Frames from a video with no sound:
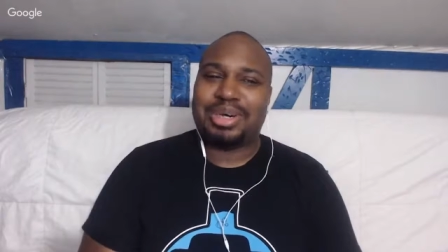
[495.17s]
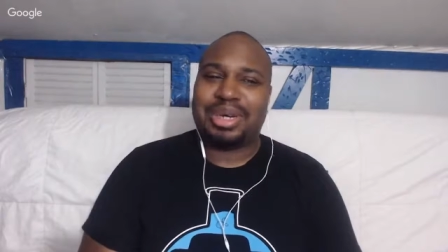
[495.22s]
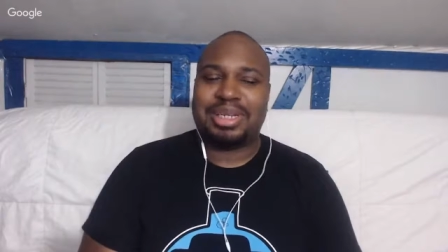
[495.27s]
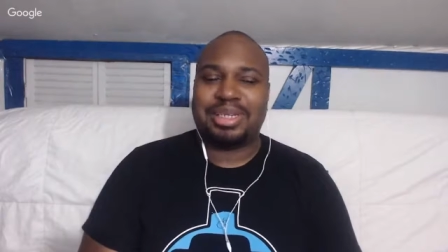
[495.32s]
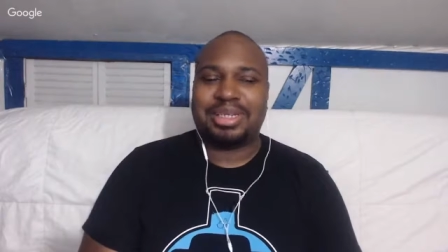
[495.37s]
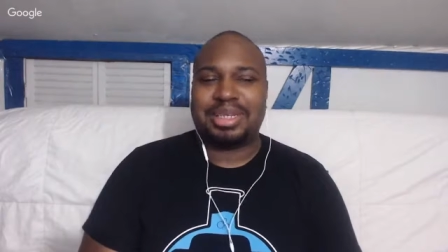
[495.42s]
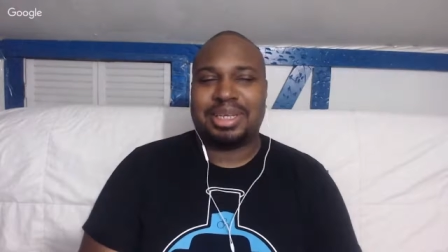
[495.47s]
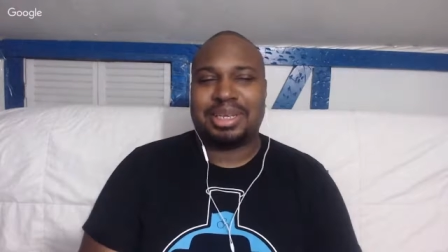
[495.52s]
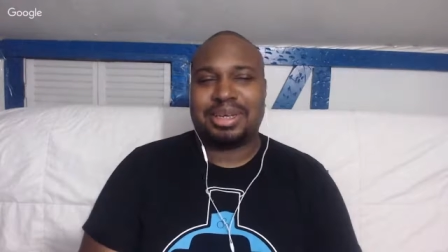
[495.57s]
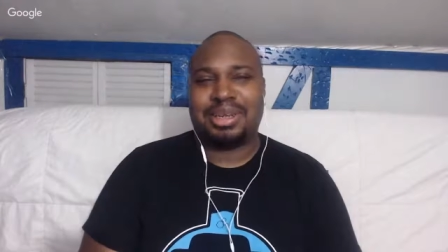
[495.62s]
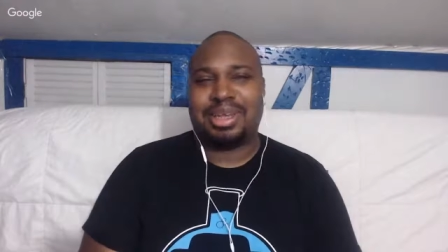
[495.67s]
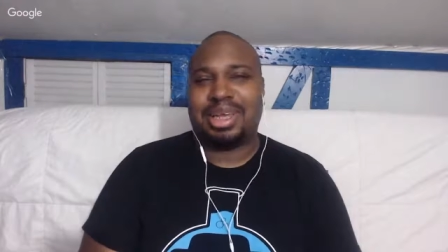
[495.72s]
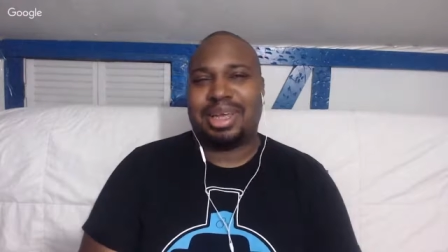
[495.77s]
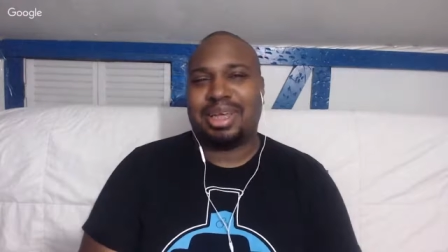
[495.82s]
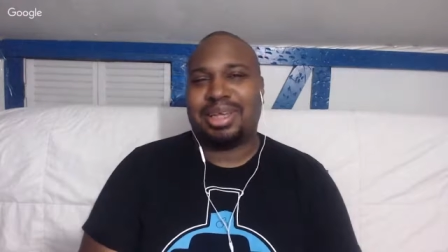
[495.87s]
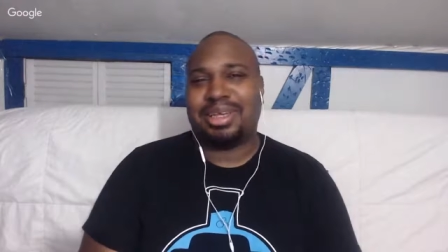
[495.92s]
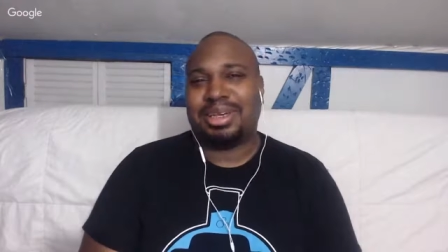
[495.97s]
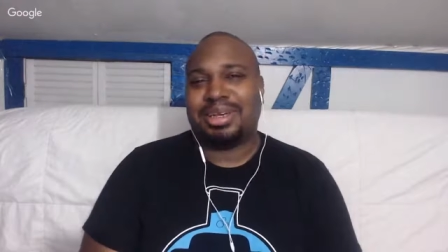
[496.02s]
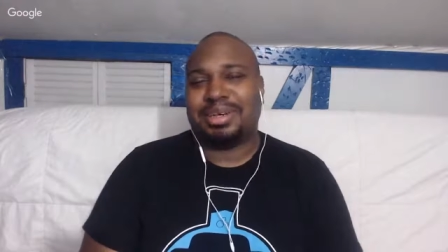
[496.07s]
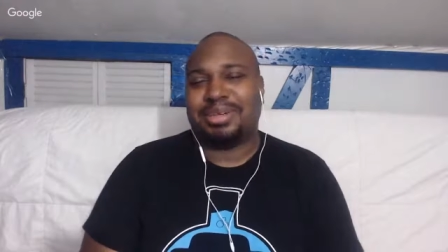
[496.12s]
try to tell her
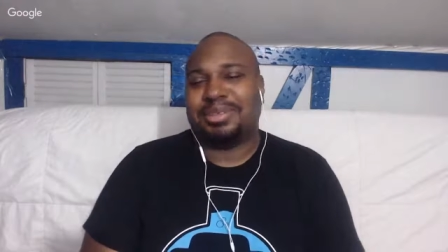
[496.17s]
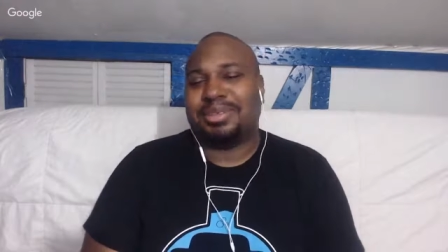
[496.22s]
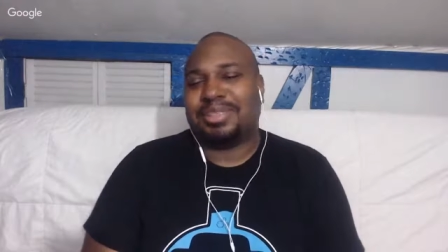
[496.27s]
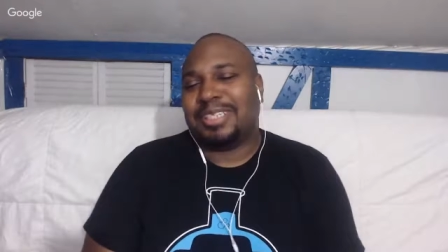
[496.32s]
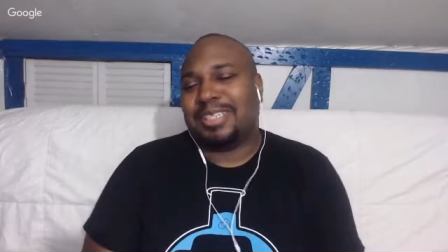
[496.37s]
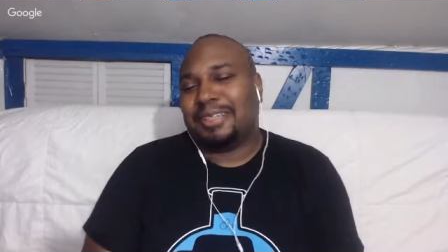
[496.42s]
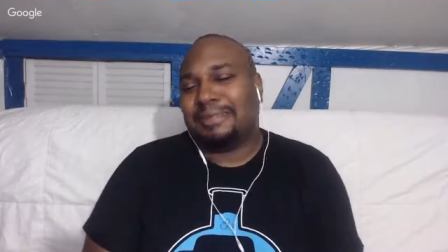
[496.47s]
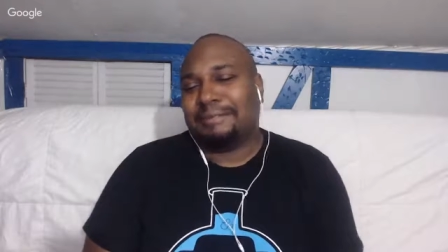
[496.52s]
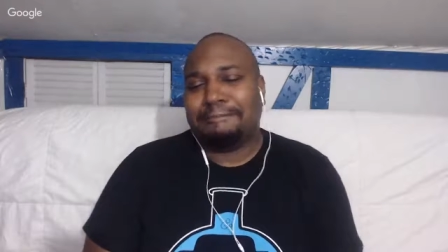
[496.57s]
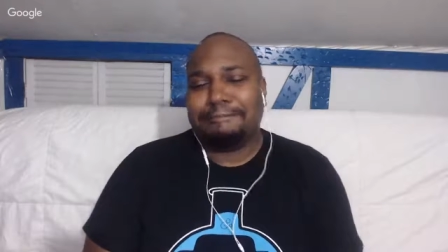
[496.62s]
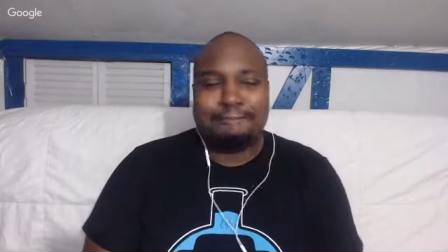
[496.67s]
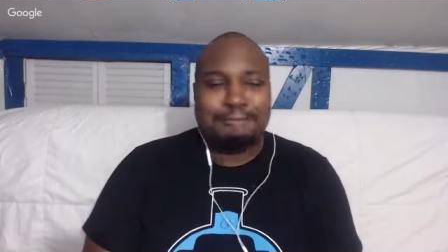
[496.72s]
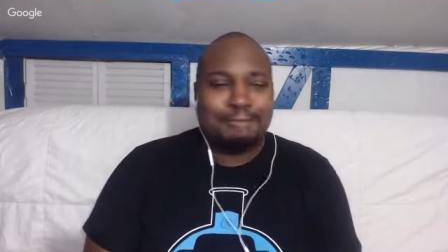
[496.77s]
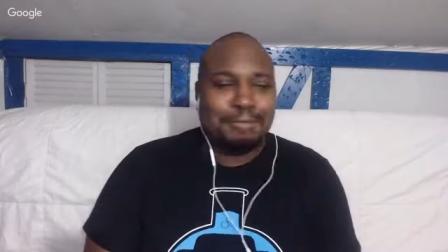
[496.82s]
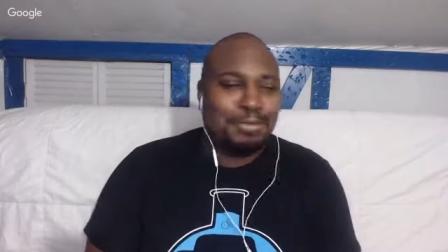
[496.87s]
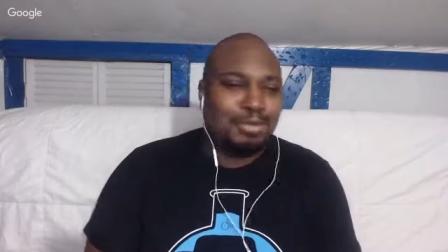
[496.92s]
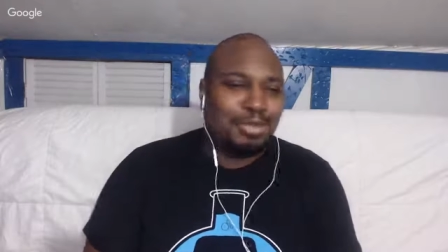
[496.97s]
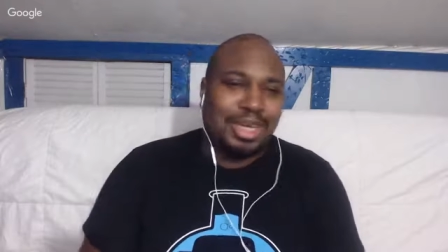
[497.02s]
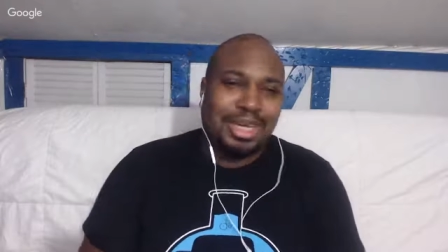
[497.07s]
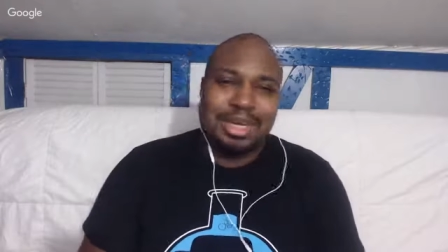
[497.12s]
like, "Yo, um,
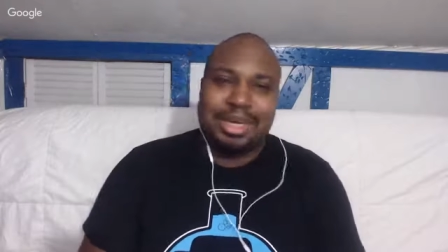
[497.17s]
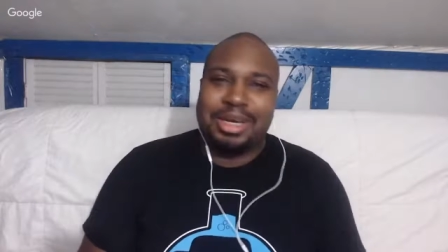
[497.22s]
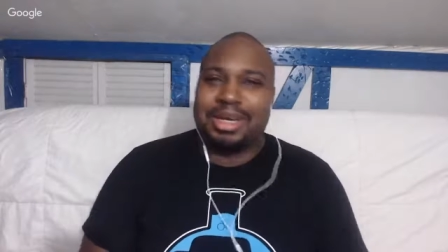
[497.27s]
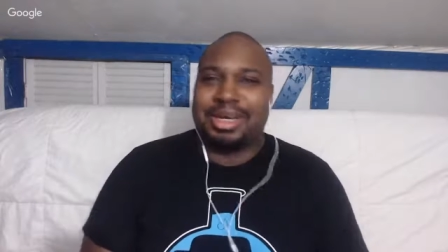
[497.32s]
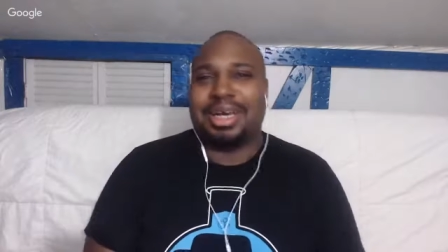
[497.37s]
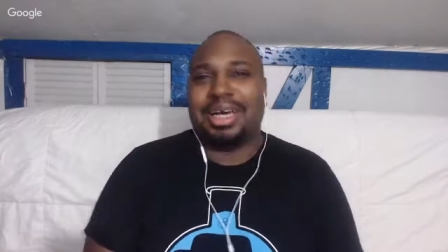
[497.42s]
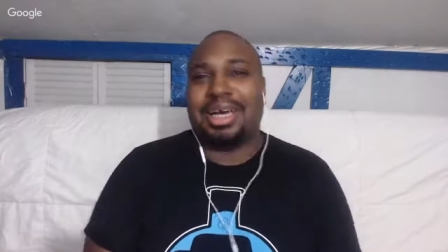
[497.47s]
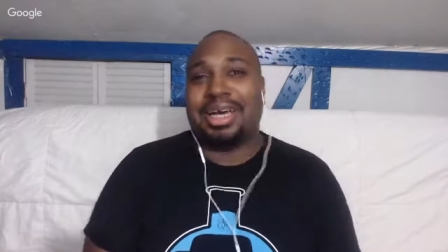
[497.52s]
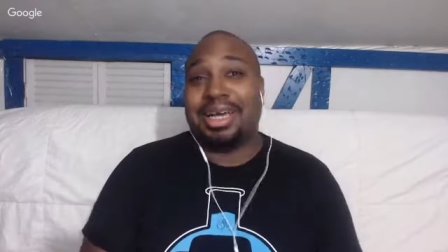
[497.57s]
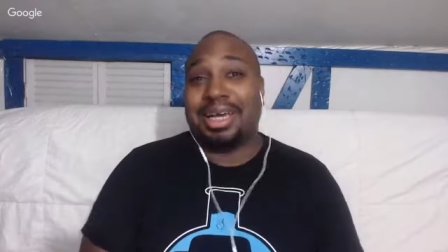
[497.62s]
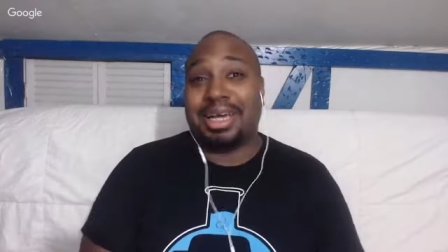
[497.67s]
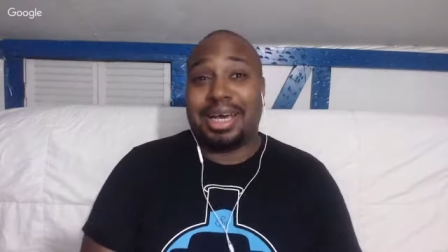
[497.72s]
"Look,